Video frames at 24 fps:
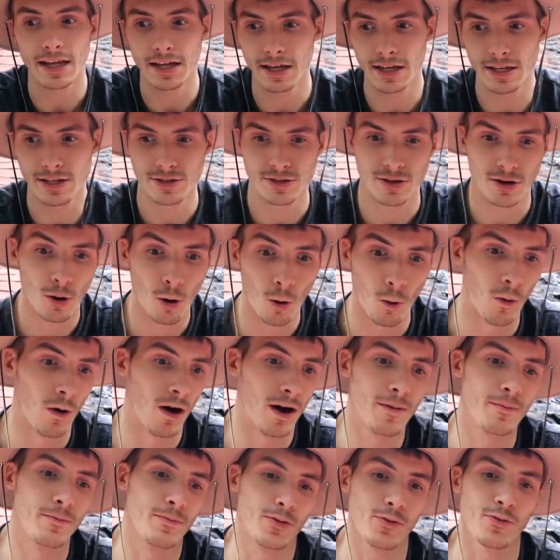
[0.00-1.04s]
it as oh
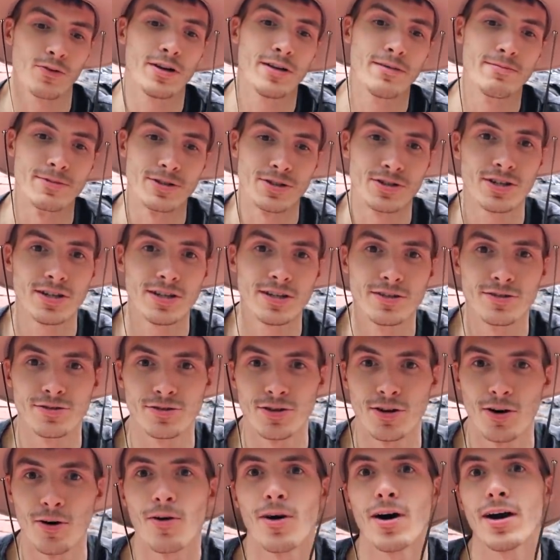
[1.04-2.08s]
I'm 3D machines
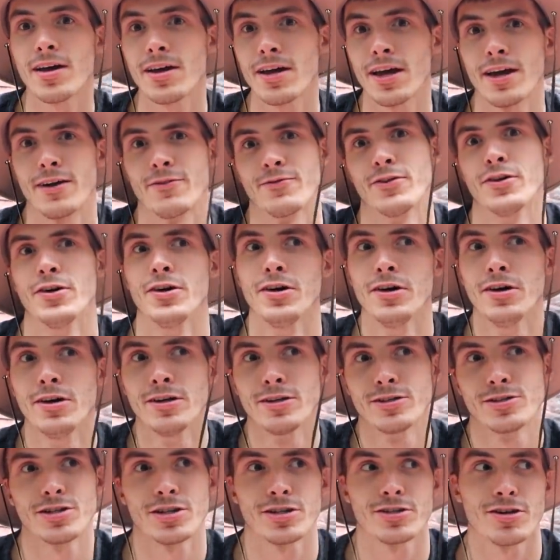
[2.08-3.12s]
you know I have
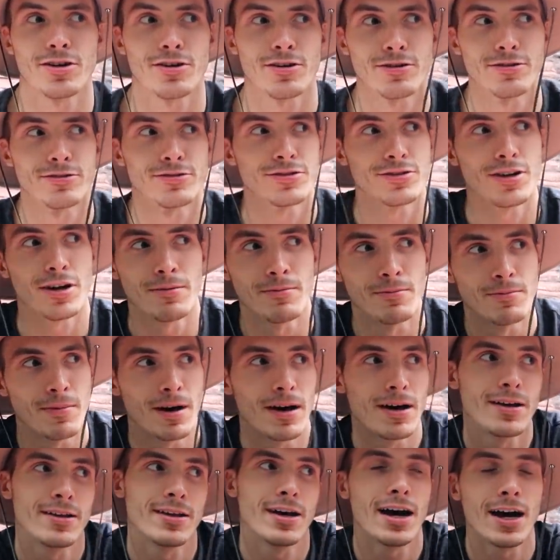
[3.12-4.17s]
600 and something
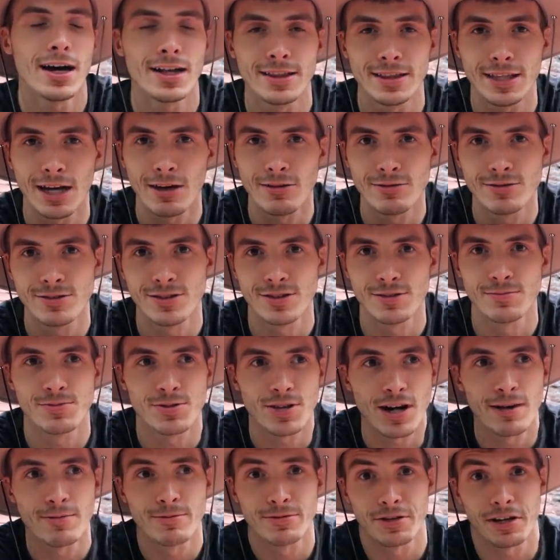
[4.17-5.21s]
odd thousand
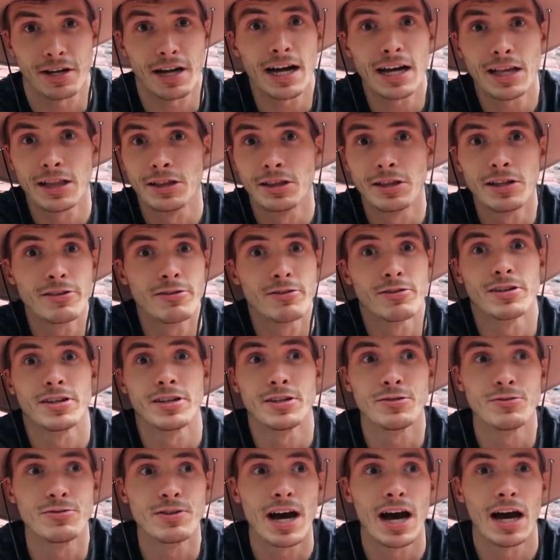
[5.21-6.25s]
subscribers like I literally
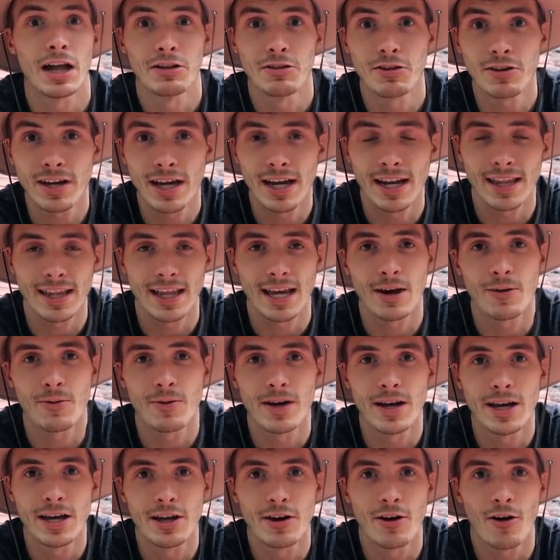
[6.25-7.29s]
do not look at it that
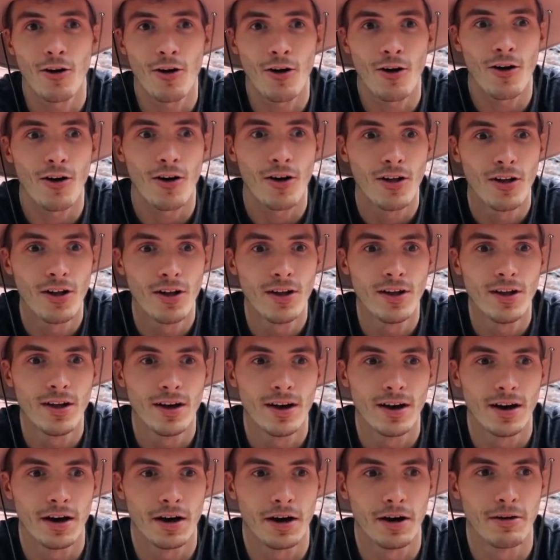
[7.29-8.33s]
way at all
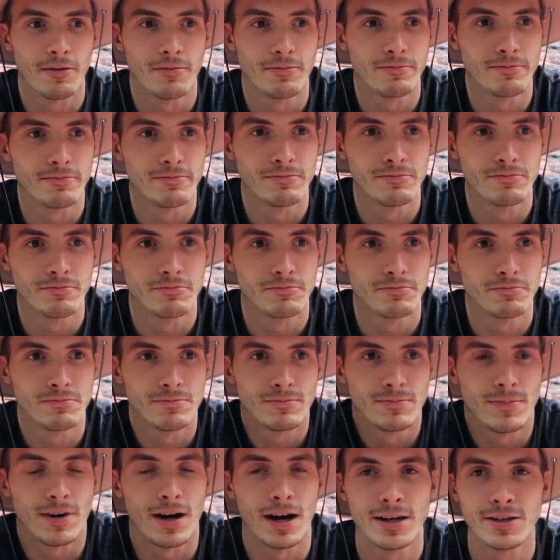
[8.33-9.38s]
um,
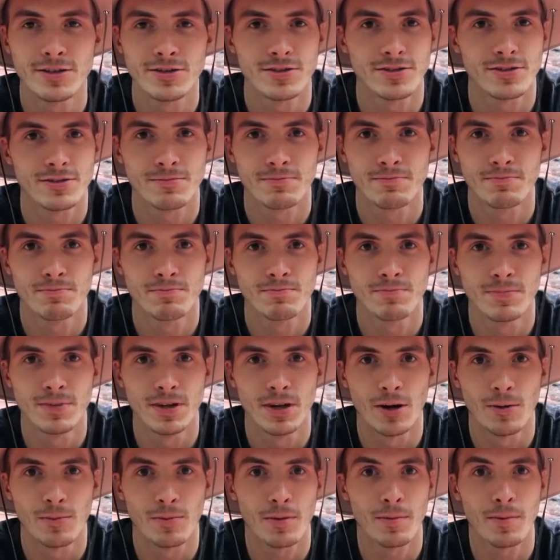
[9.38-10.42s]
I just you
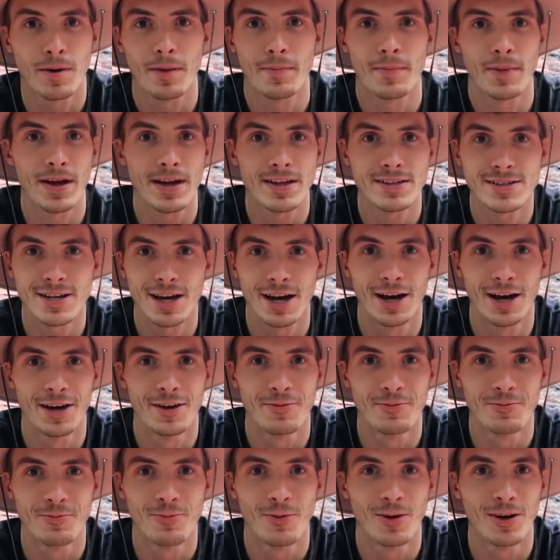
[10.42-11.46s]
know put my pants
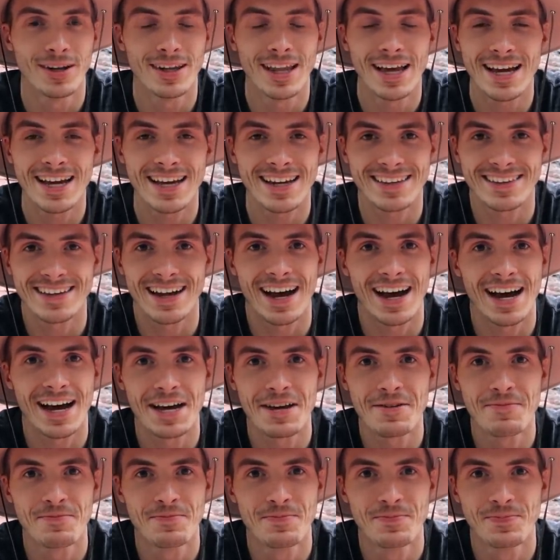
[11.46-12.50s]
on one leg at a
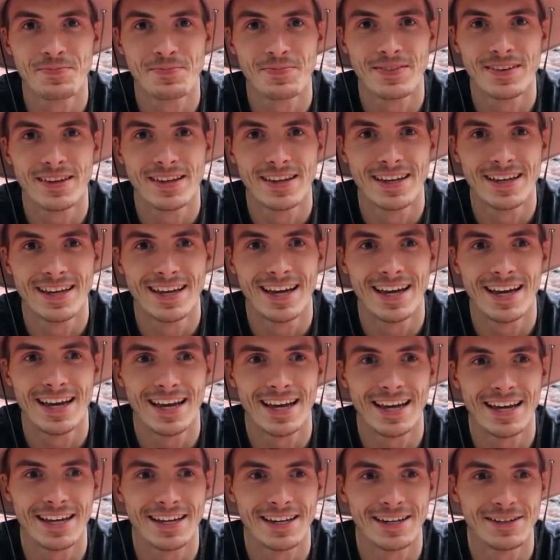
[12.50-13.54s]
time
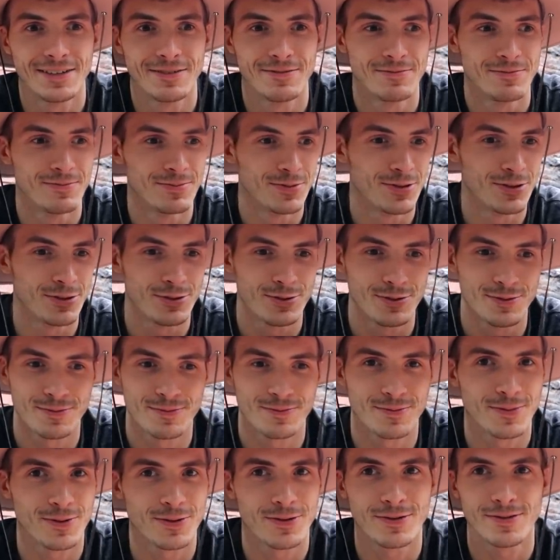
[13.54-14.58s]
and just
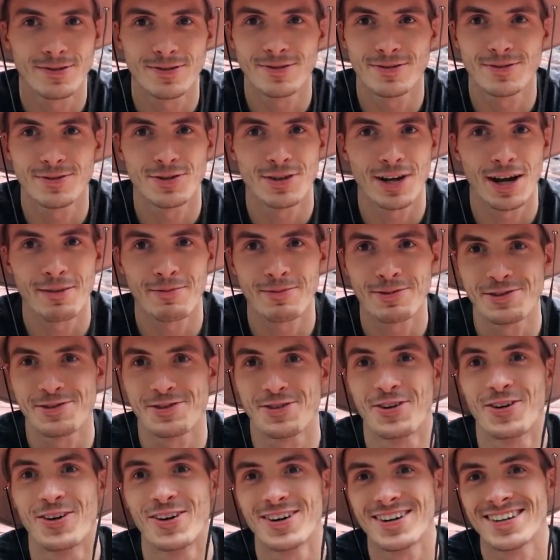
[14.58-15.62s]
shop at
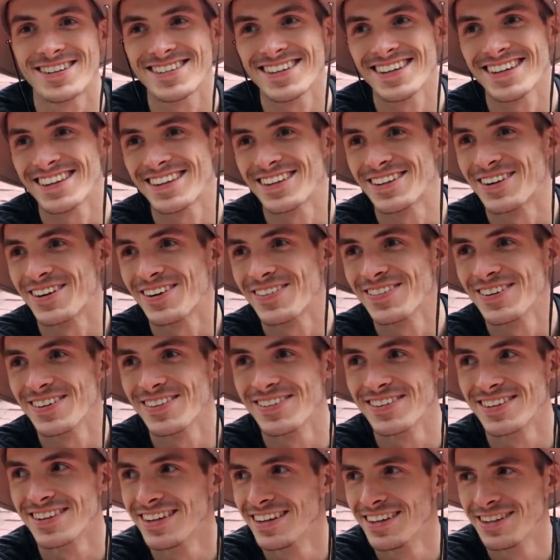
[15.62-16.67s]
stores like the
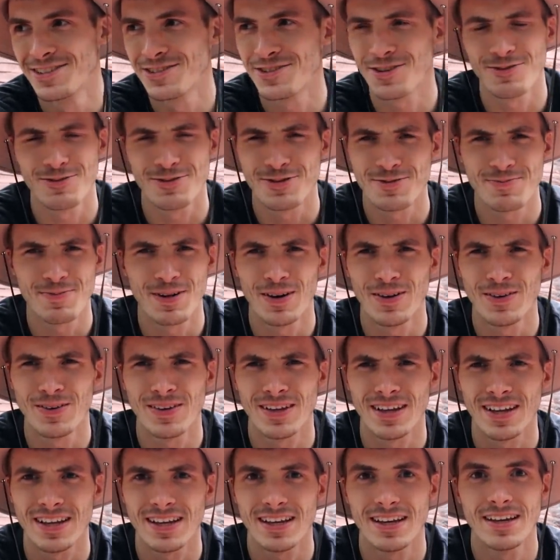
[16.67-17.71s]
normal Joe Schmo
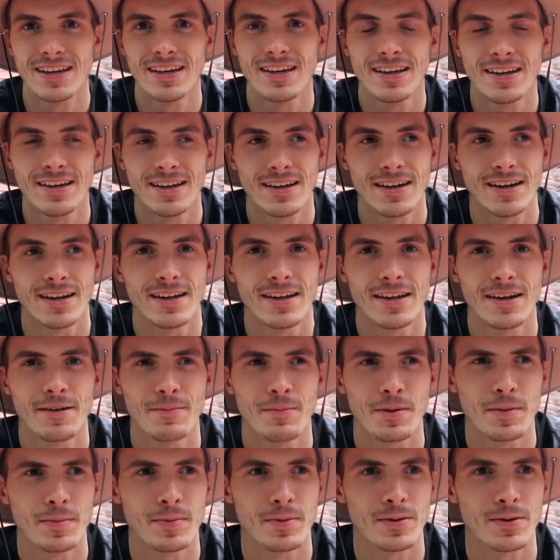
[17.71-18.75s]
like and
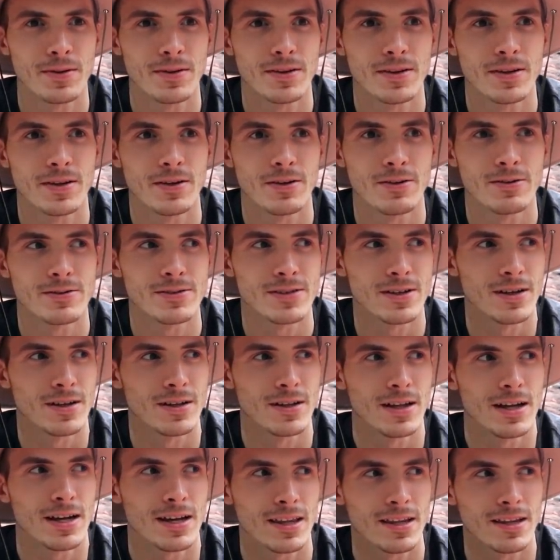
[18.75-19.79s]
people you know a
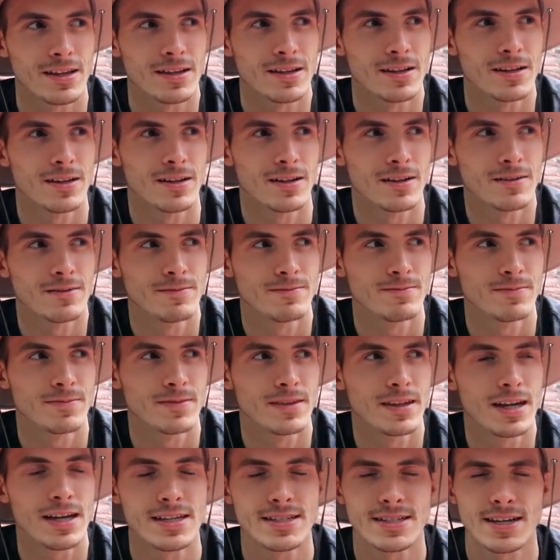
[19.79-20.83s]
lot of the
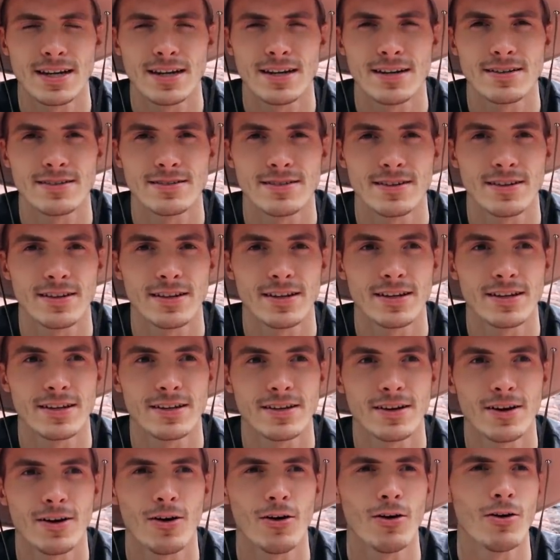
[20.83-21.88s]
naysayers are like
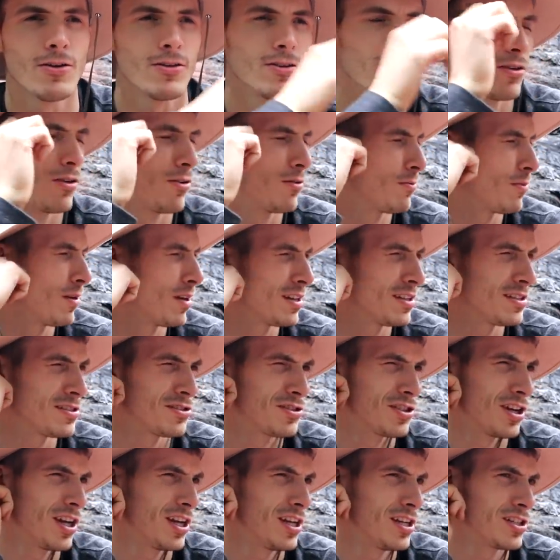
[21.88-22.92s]
oh you know money's
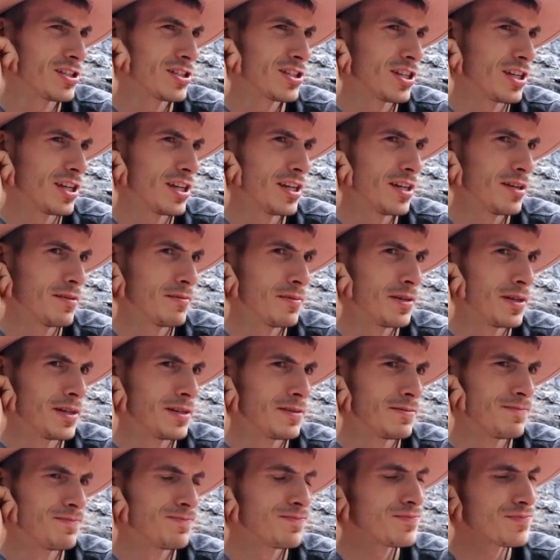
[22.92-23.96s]
changed him
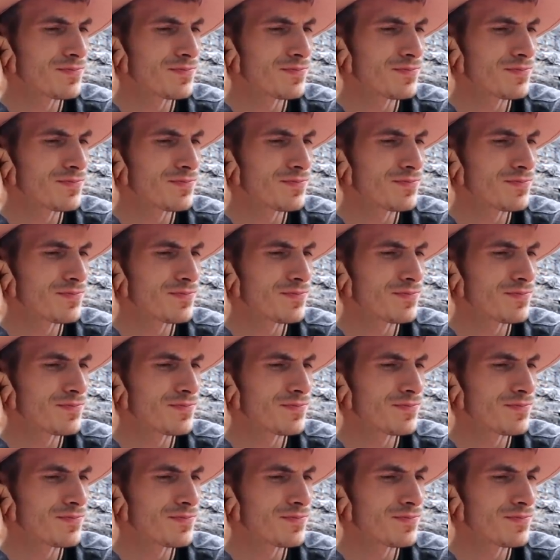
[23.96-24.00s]
and